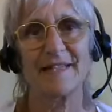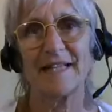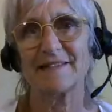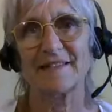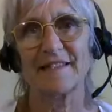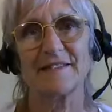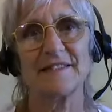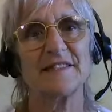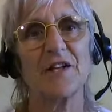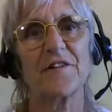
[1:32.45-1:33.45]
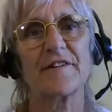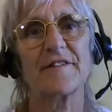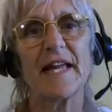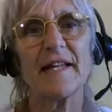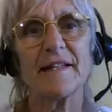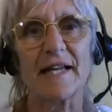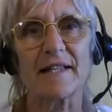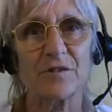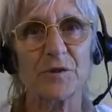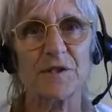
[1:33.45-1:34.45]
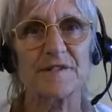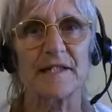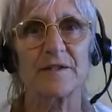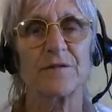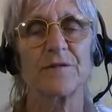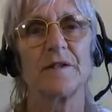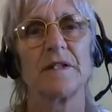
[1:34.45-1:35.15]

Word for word: That's it. It's not saying that to yourself